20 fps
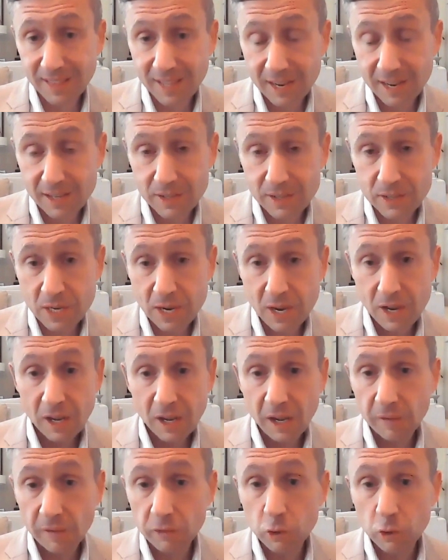lens
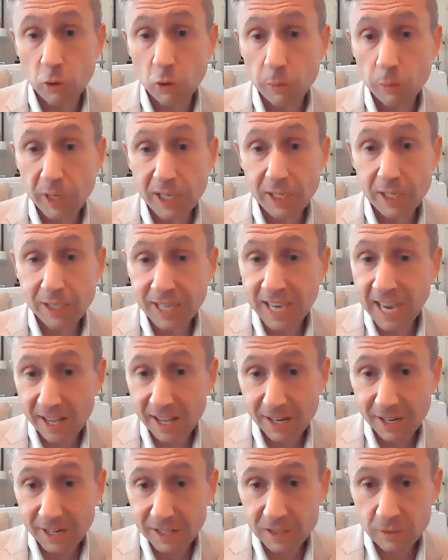of grooming
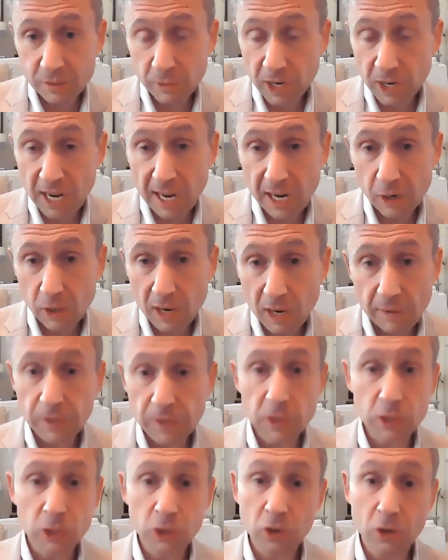candidates for higher
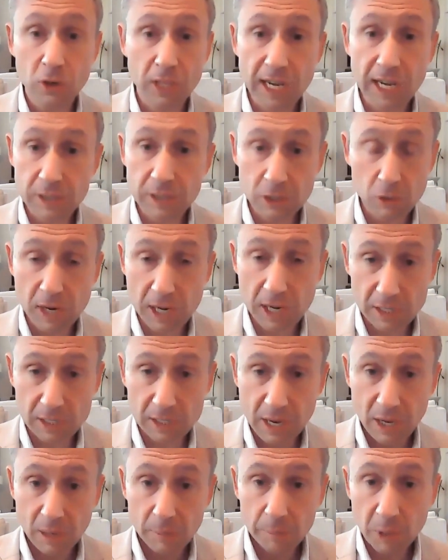office. Sure, that's great.
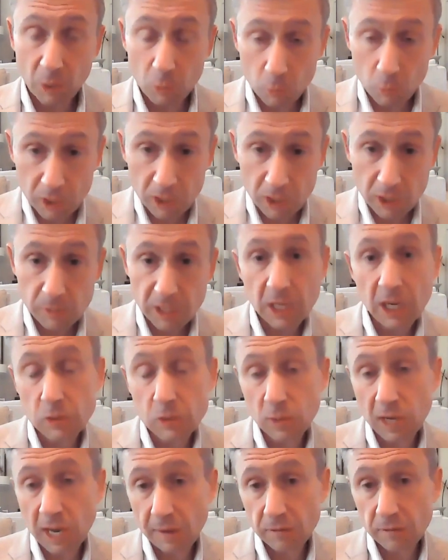But really
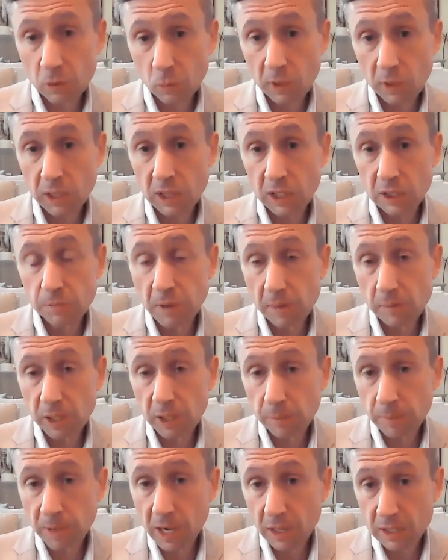because we have to win these
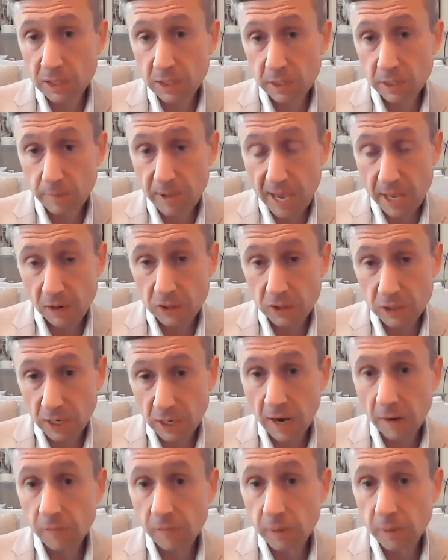public policy battles
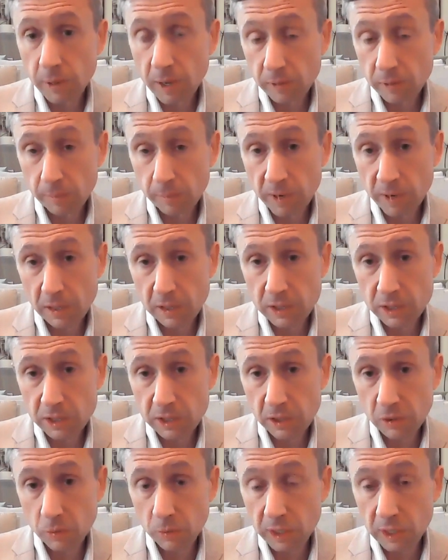in every public
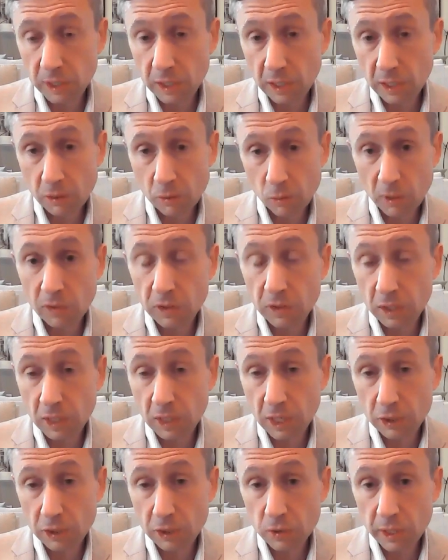policy arena throughout the
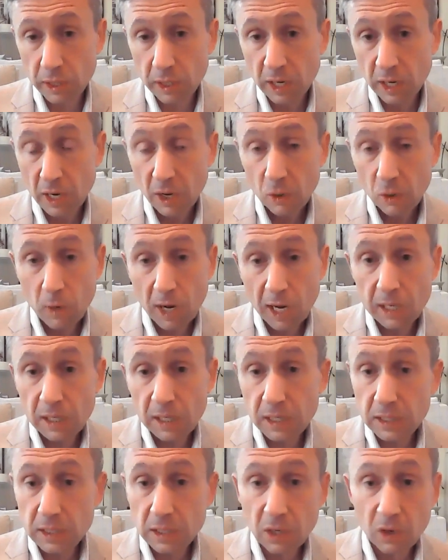country,
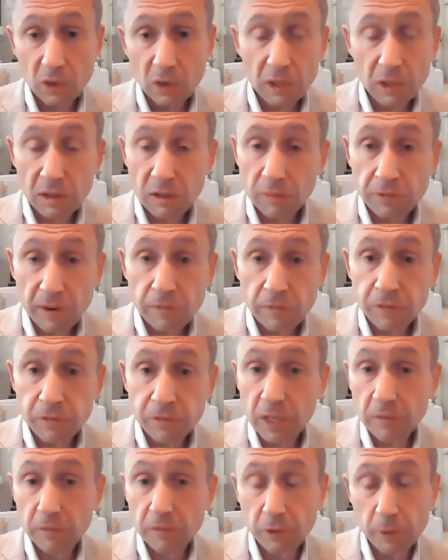right? The fifth
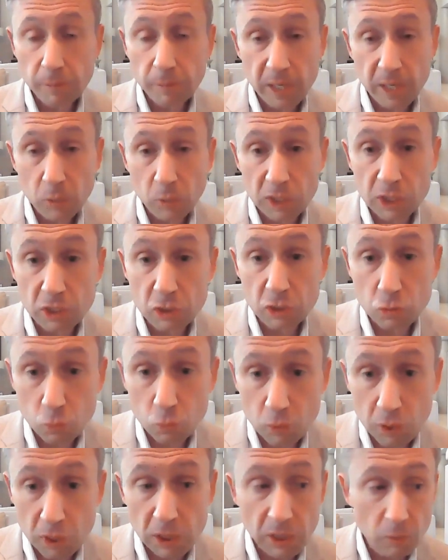thing for me, which is
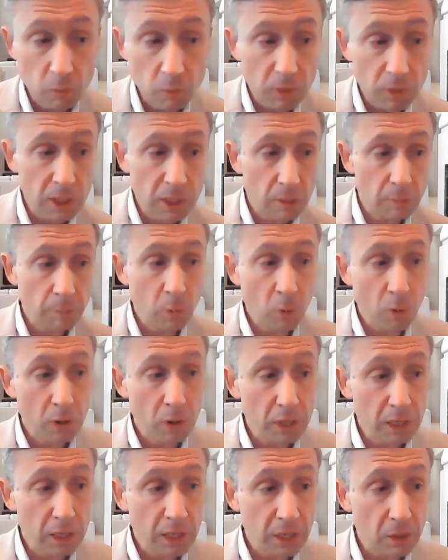really, really
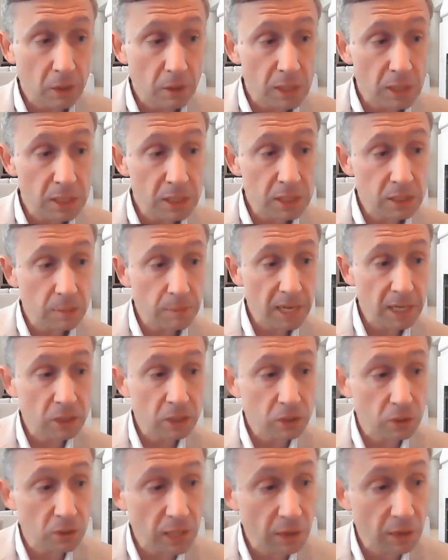important here, is to make
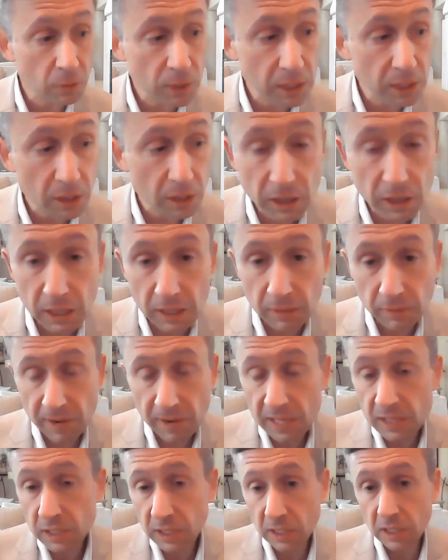sure that we are
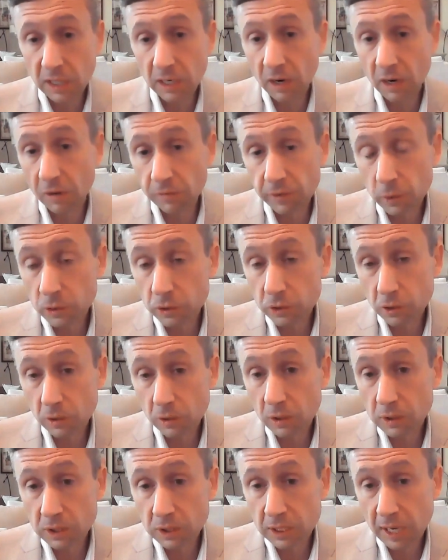investing in our
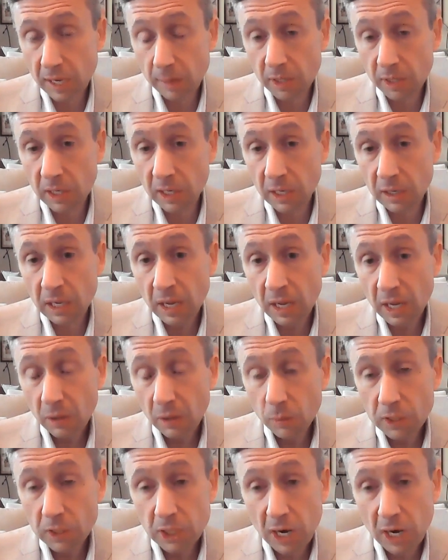future, Simon. And
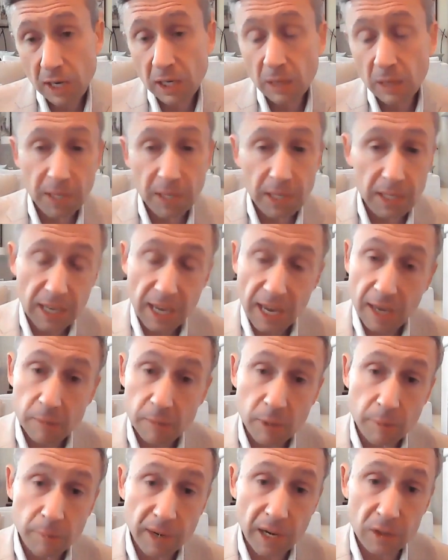we talk a big game
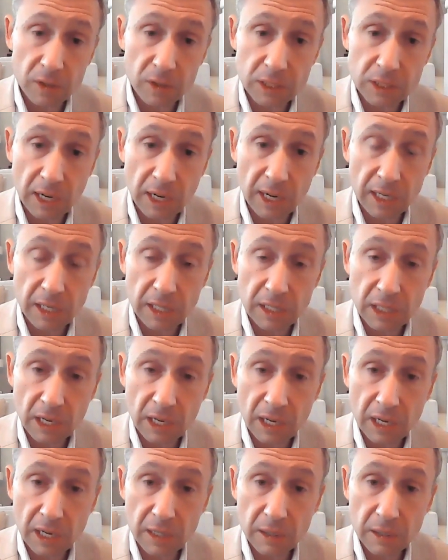about
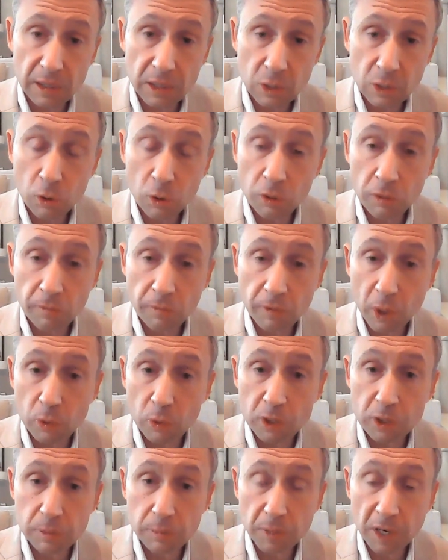the youth
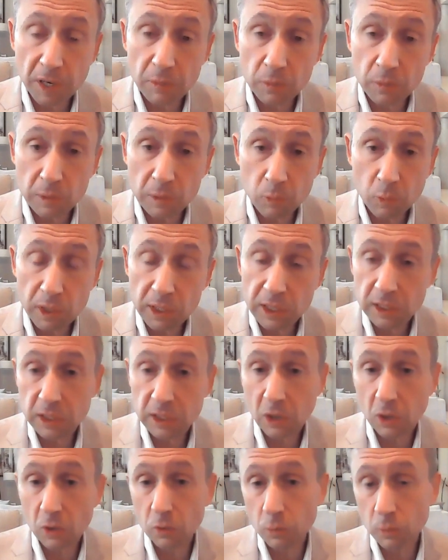vote, but we really
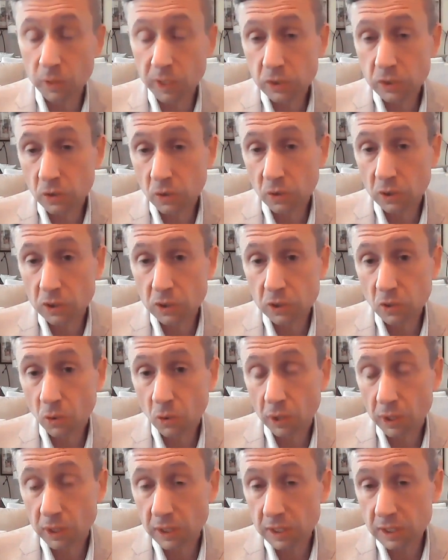don't resource
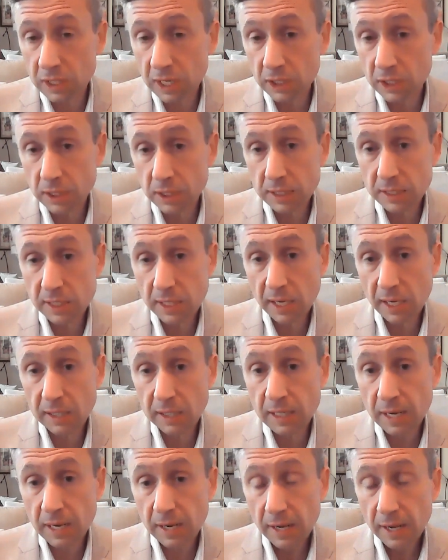organizations
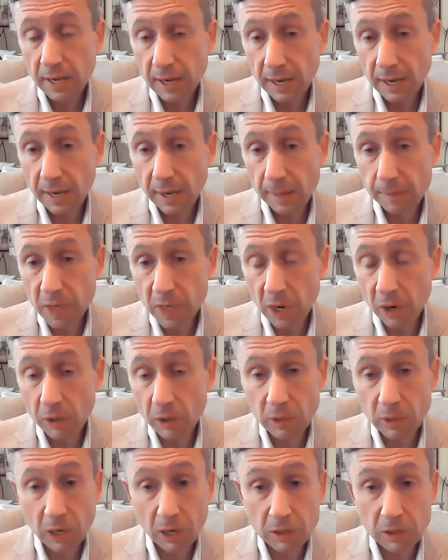that
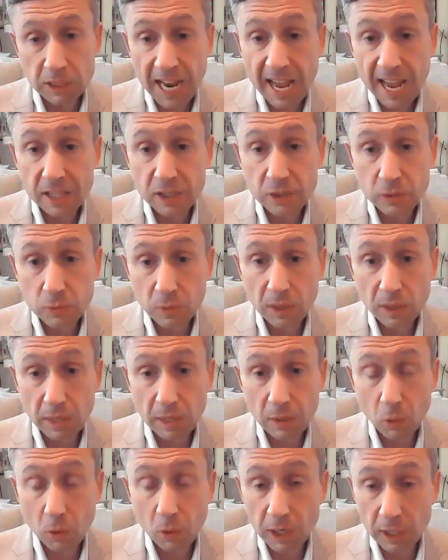are tasked with
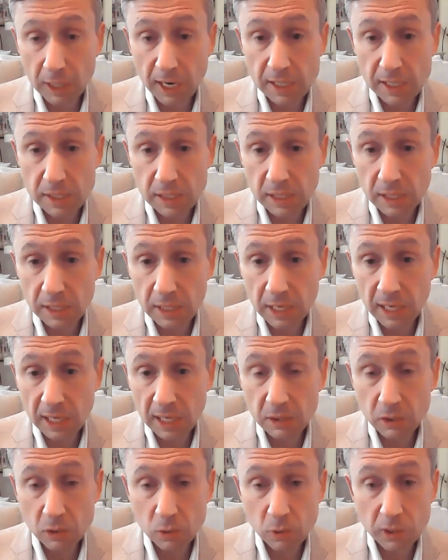organizing organizing
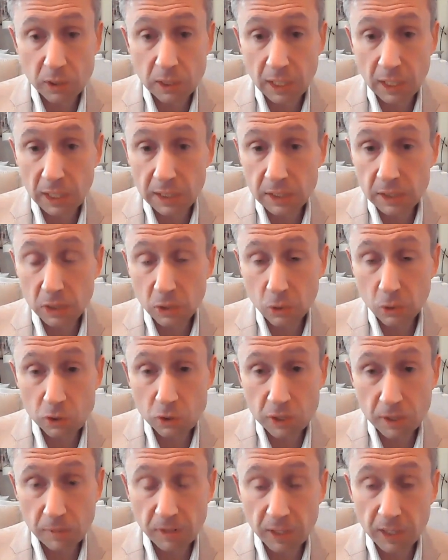and doing youth
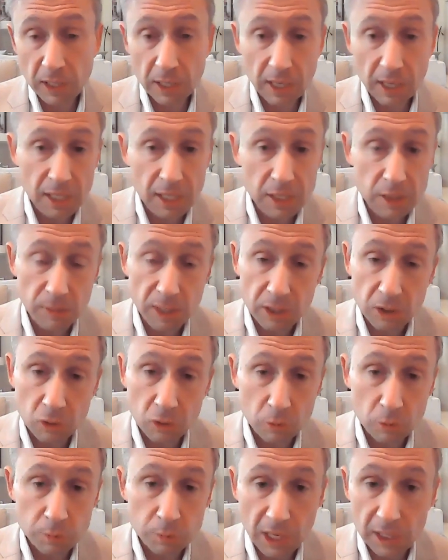civic engagement.
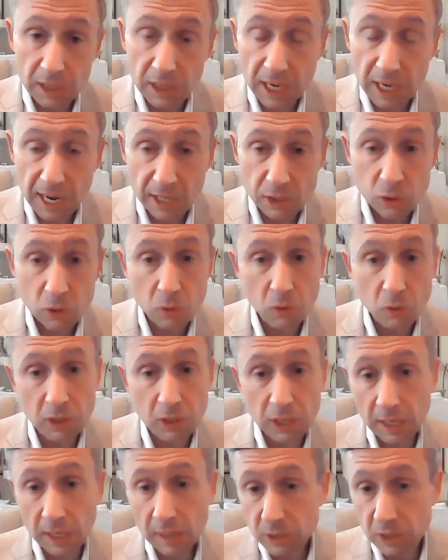Groups like the high school
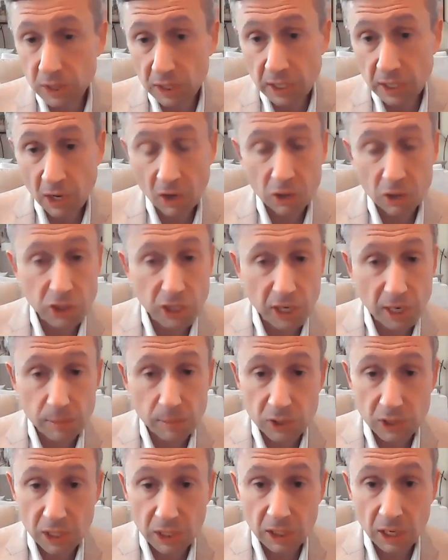Dems, the college
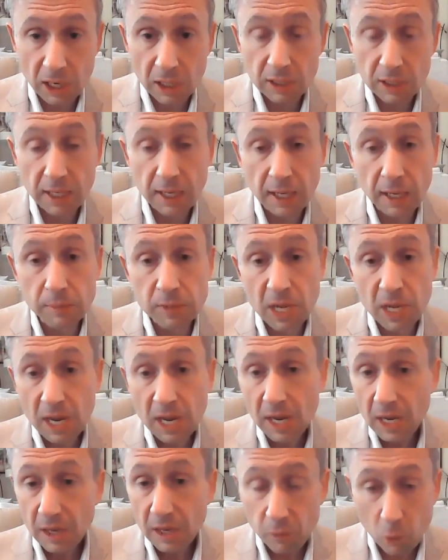Dems, the young Dems,
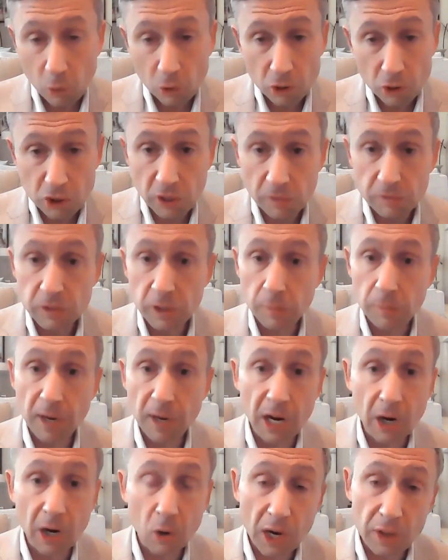Voters of
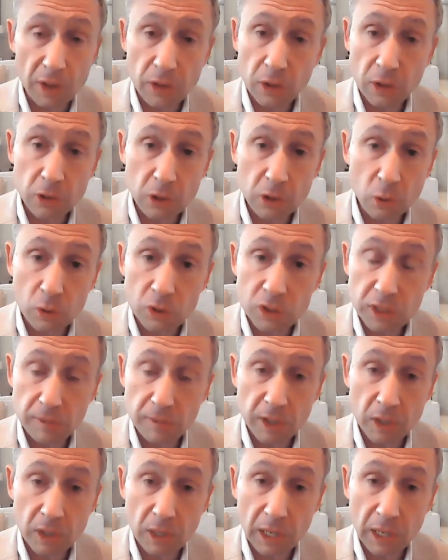Tomorrow, other youth
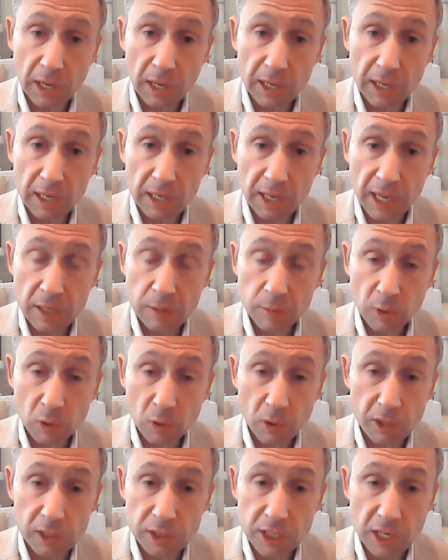civic engagement
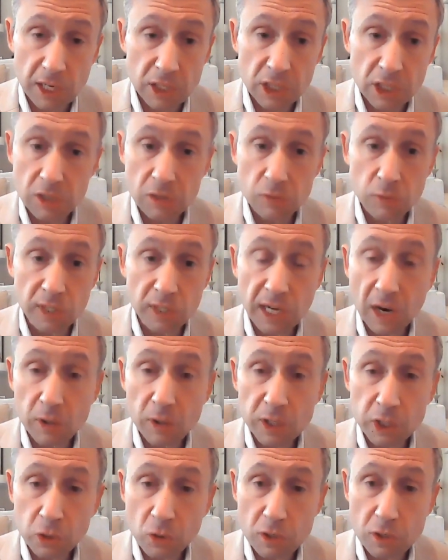organizations, we
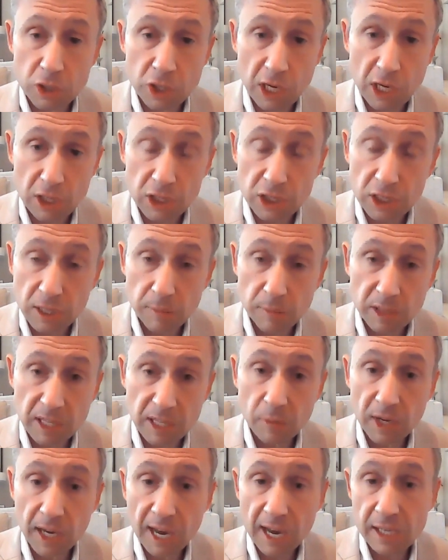always shortchange them, and
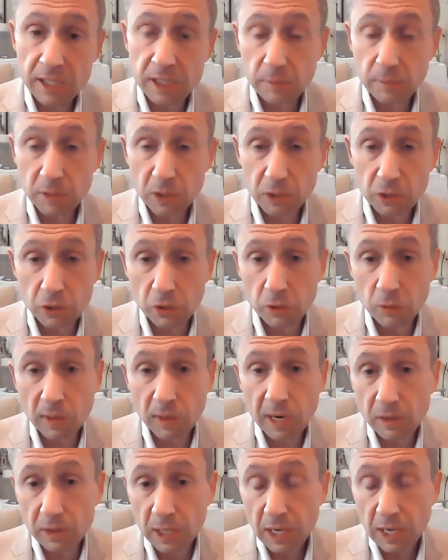then we ask them to turn
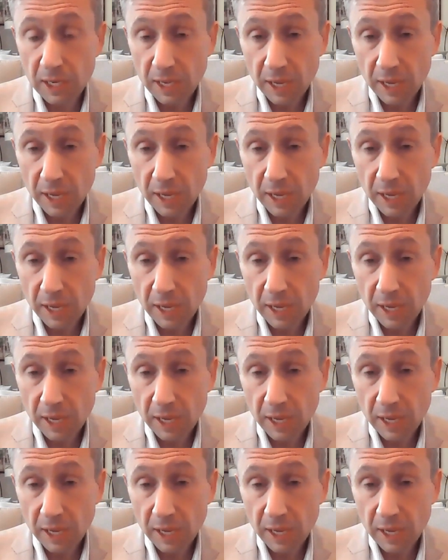around